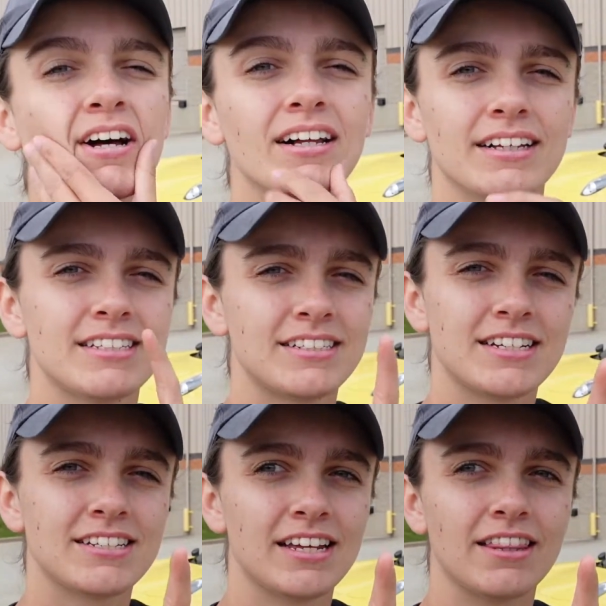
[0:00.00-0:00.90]
Let's
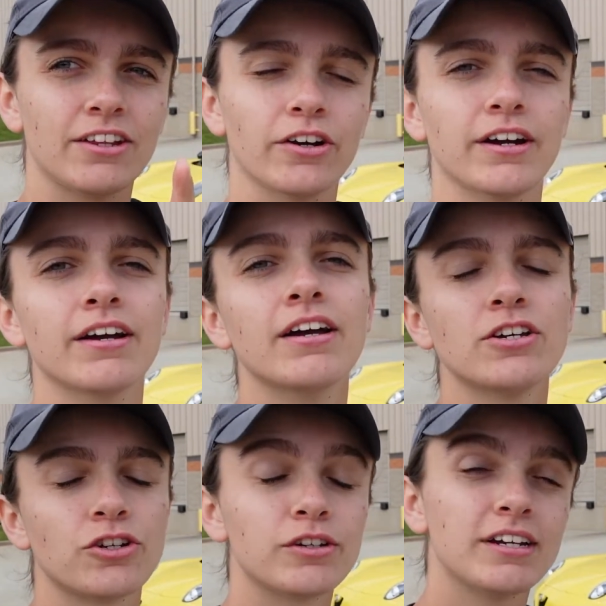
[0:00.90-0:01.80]
test that theory.
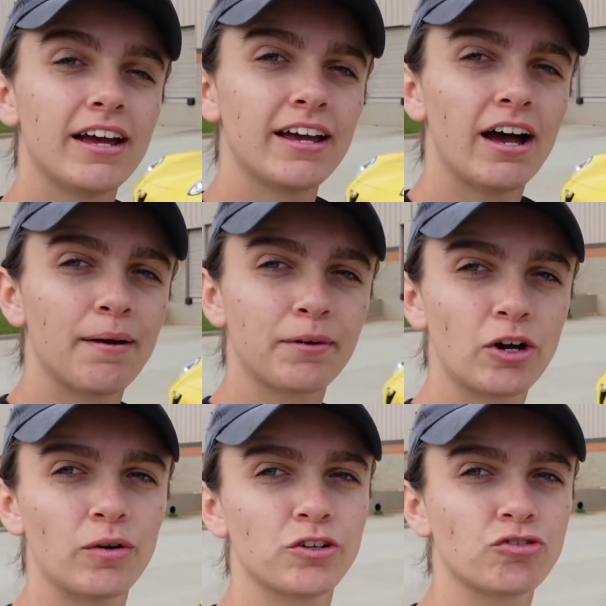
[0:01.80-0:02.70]
So today I'm going to
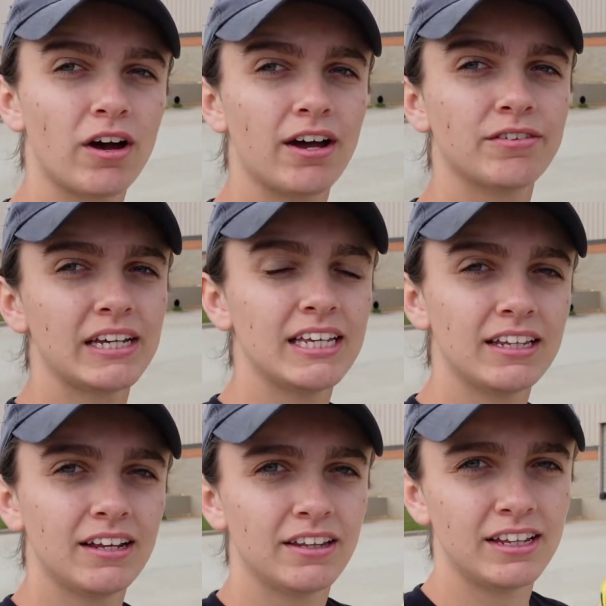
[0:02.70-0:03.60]
go on a drive
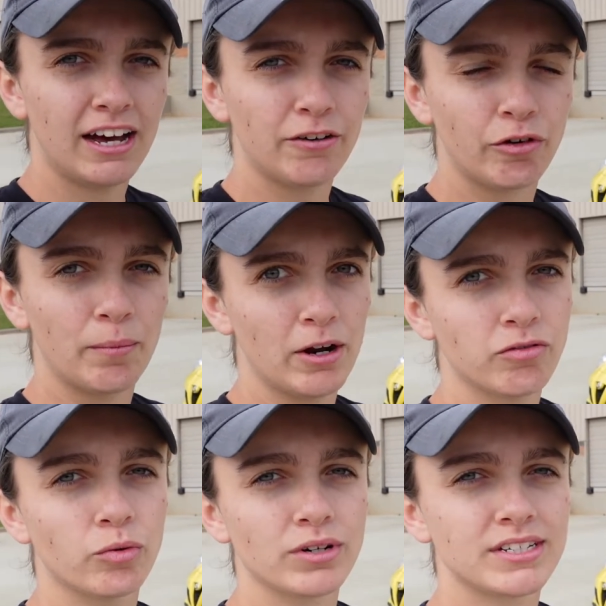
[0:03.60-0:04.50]
in the Alfa Romeo
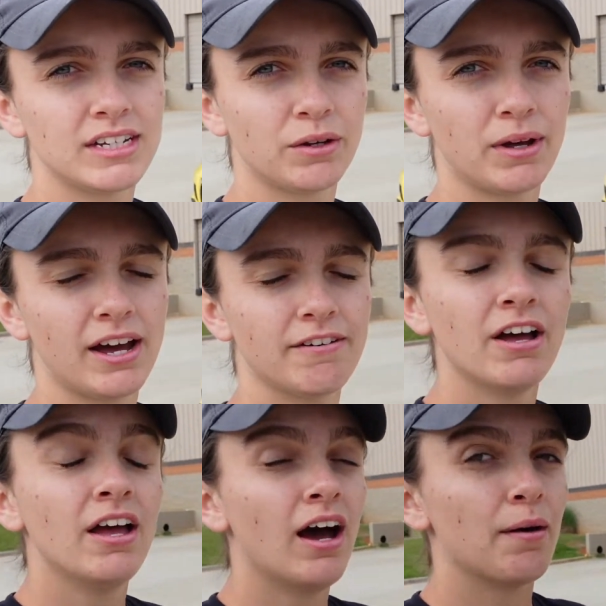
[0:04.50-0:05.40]
4C that we have.
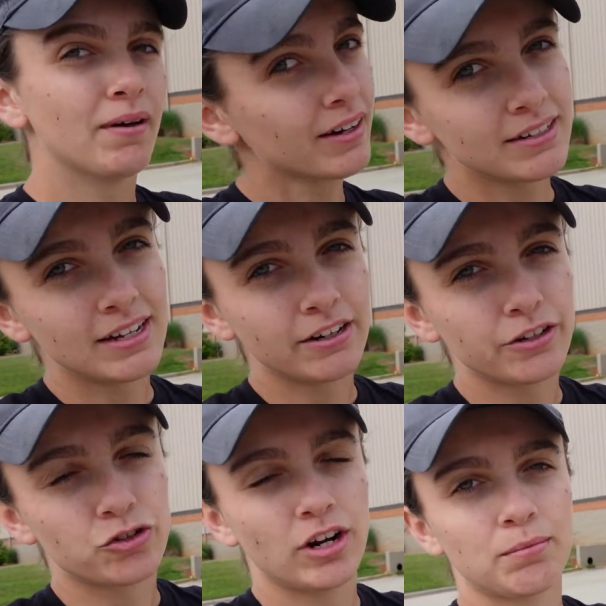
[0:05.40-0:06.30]
I'm not going to take it on
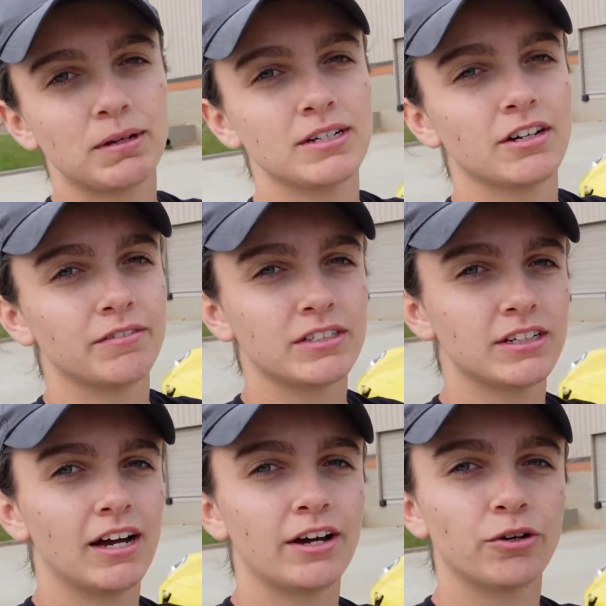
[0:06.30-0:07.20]
the track because
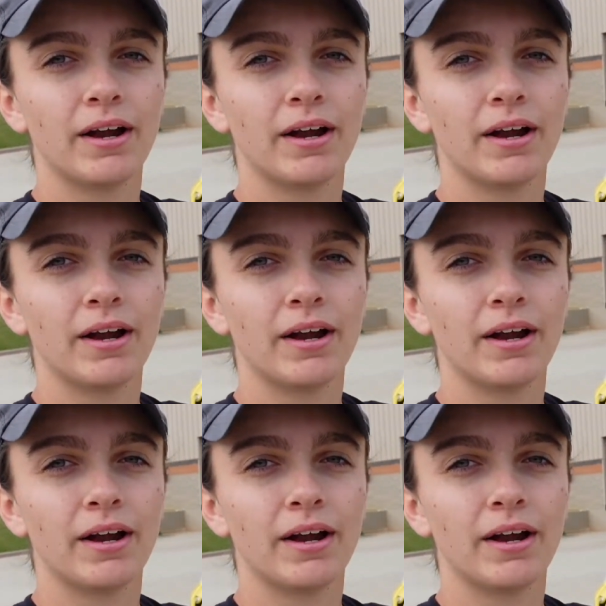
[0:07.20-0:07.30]
obviously I don't